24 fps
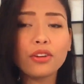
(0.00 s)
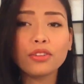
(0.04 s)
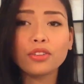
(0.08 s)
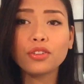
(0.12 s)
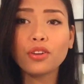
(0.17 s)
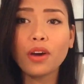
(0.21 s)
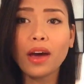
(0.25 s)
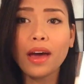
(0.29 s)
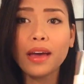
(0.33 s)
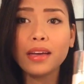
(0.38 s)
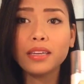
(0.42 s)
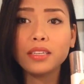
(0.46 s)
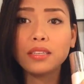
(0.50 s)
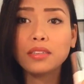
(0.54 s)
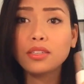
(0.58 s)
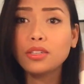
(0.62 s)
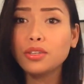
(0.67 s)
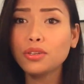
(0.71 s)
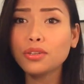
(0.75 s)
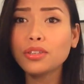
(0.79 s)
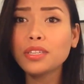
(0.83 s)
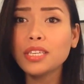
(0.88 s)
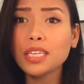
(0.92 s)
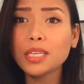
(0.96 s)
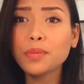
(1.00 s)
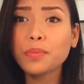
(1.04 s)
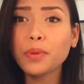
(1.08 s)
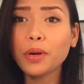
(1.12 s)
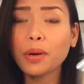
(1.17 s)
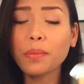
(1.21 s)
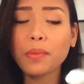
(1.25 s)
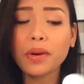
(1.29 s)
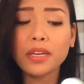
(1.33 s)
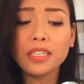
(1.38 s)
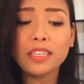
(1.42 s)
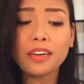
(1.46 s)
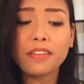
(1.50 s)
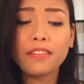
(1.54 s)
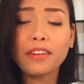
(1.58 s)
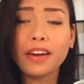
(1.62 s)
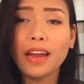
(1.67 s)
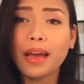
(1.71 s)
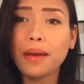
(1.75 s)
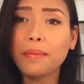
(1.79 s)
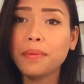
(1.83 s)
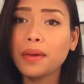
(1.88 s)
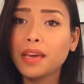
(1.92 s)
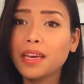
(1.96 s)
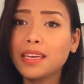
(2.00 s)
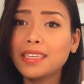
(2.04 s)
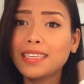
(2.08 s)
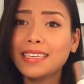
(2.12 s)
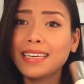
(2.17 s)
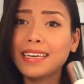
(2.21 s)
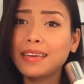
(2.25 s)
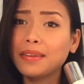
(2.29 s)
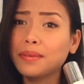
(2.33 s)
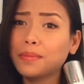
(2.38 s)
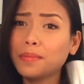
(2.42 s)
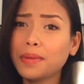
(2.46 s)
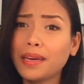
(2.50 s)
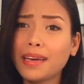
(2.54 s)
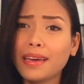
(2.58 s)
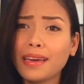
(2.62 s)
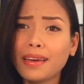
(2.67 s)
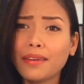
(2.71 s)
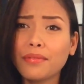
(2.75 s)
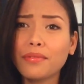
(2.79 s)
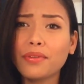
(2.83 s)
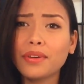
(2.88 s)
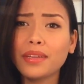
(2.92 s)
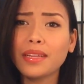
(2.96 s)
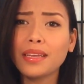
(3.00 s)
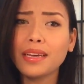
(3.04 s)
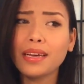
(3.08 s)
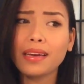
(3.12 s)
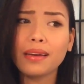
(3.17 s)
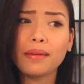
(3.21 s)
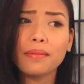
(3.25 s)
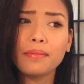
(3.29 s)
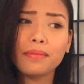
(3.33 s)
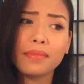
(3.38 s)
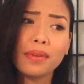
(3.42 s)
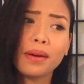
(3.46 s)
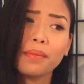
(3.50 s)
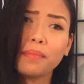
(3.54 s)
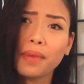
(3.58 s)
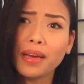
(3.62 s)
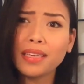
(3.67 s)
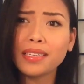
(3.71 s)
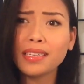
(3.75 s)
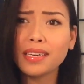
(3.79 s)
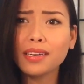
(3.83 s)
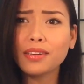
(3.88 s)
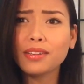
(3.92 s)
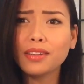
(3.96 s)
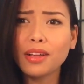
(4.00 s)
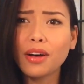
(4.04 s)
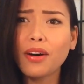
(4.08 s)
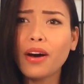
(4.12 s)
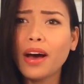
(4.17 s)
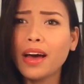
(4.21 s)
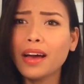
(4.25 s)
so I use this pretty much every day because it gives me a really amazing glow.